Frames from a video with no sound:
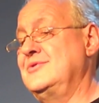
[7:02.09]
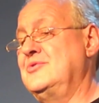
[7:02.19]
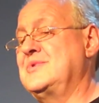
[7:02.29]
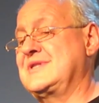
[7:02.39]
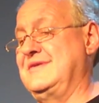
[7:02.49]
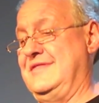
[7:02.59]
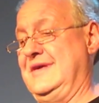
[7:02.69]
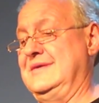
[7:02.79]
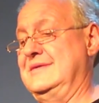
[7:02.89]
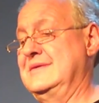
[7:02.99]
don't know what to
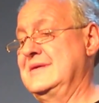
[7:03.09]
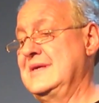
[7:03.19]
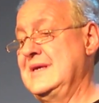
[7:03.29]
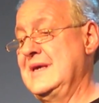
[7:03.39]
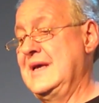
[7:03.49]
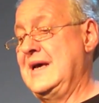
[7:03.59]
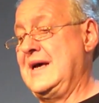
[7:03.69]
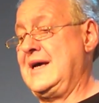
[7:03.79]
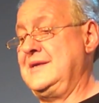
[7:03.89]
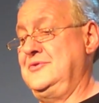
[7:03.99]
think.
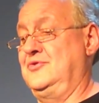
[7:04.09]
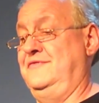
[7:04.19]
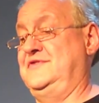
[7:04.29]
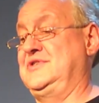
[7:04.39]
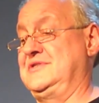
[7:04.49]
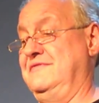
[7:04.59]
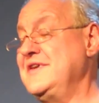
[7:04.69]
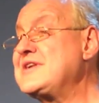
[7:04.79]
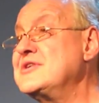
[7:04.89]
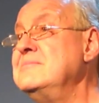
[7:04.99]
I don't know if she's a
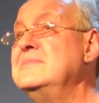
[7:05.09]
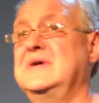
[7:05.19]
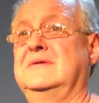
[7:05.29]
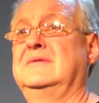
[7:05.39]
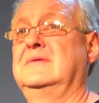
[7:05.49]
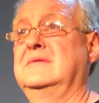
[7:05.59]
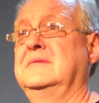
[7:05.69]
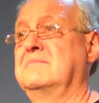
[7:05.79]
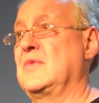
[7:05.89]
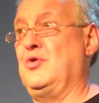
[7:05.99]
victim,
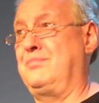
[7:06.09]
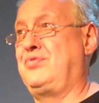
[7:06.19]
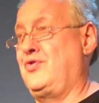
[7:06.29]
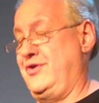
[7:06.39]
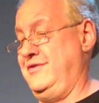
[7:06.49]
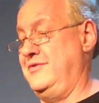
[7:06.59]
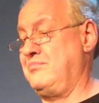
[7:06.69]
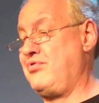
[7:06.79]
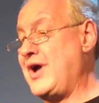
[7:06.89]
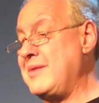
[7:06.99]
or part of the
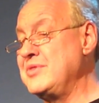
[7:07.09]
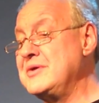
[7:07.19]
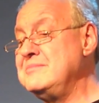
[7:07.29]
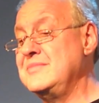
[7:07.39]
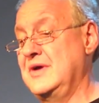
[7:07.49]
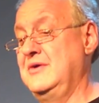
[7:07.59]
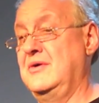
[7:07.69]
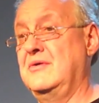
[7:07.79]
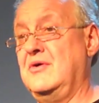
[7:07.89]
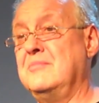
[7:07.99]
problem,
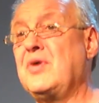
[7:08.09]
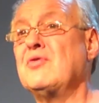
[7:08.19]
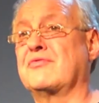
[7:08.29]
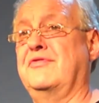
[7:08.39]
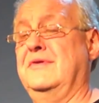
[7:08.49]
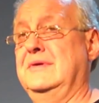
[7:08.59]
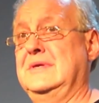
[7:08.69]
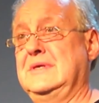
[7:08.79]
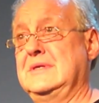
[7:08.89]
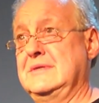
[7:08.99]
or both.
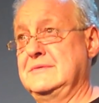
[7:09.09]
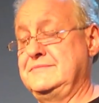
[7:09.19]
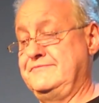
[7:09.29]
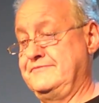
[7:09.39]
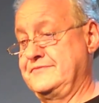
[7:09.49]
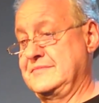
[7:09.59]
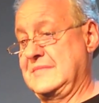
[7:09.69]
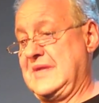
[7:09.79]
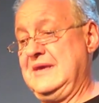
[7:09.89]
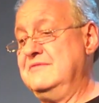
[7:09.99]

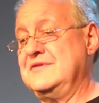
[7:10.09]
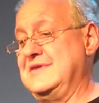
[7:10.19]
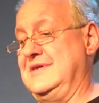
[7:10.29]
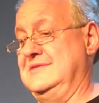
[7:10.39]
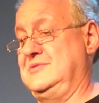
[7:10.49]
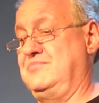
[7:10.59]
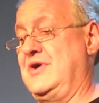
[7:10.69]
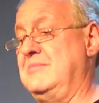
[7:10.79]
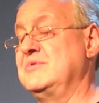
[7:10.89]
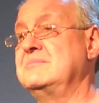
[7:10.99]
Everything is a
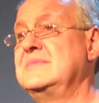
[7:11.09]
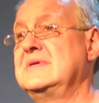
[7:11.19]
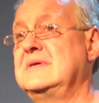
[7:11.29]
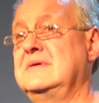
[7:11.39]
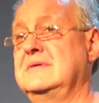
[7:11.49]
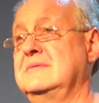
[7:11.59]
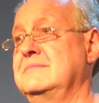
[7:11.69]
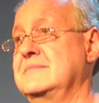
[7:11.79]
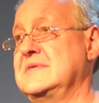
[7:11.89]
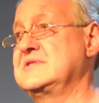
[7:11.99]
problem,
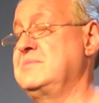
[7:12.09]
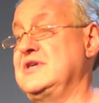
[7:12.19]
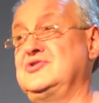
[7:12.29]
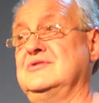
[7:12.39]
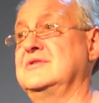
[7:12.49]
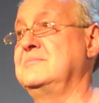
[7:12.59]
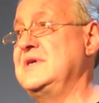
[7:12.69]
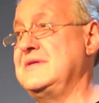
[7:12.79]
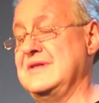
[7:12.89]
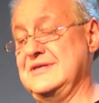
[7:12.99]
especially
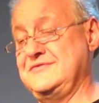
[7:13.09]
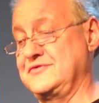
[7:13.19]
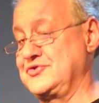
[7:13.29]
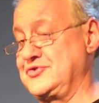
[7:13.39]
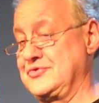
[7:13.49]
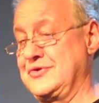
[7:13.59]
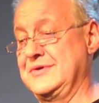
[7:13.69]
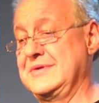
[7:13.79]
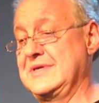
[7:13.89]
me, that's for sure.